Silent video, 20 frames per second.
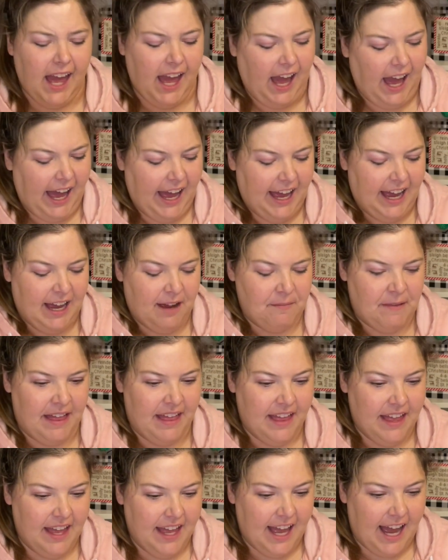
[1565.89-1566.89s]
Um,
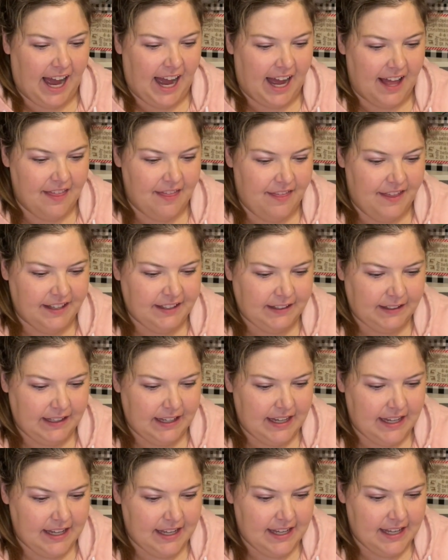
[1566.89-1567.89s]
this
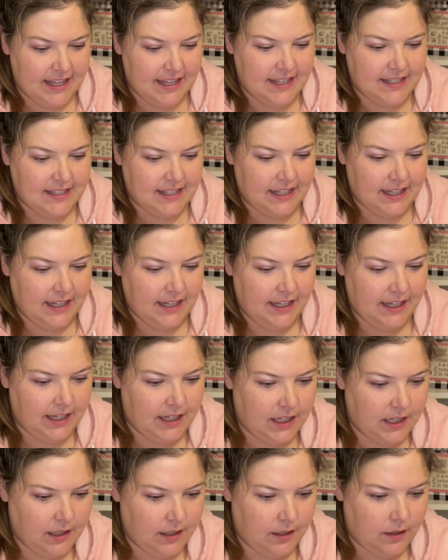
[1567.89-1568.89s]
is,
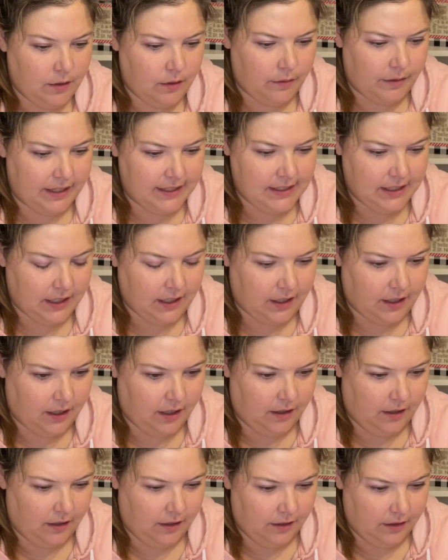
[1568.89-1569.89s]
what's it
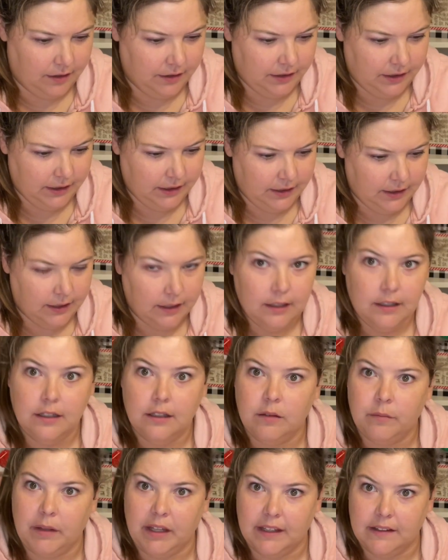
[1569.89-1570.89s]
called?
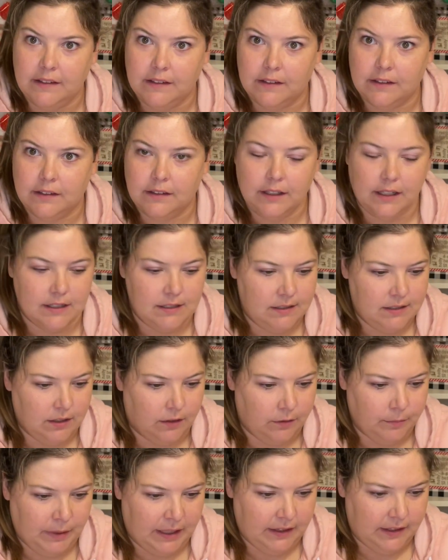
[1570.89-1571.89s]
Let me
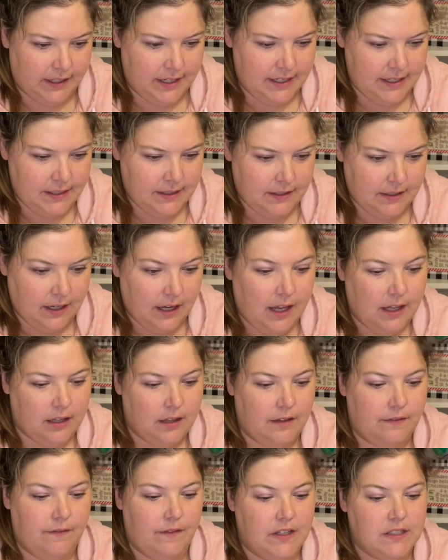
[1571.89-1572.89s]
consult my list.
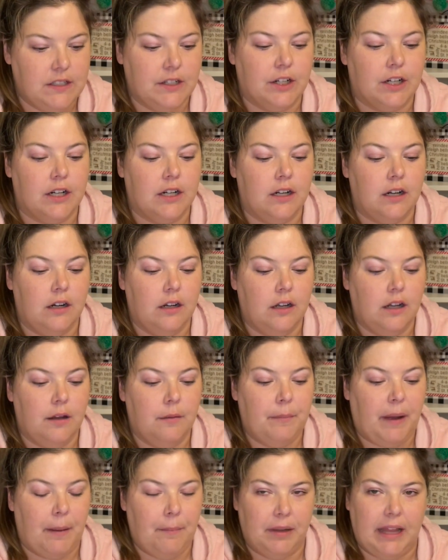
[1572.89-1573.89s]
The Visitor
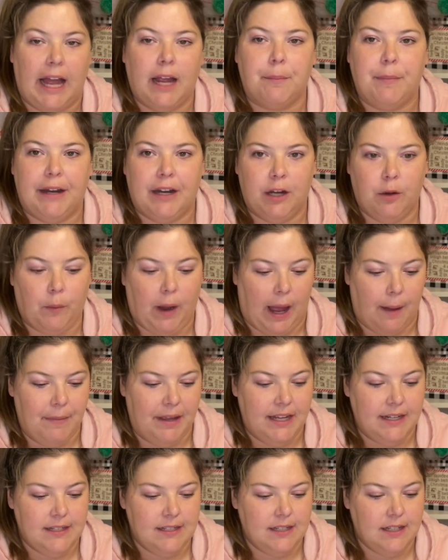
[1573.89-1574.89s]
by Blackberry
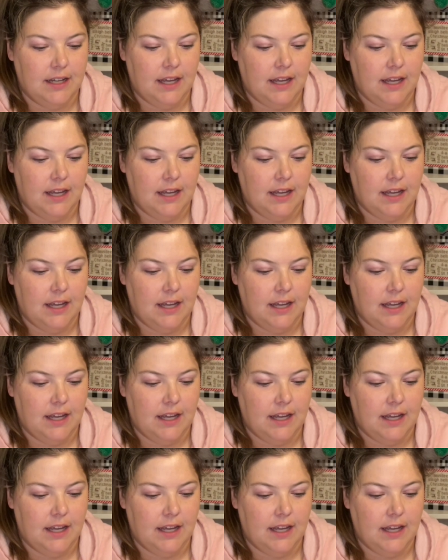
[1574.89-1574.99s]
Rabbit.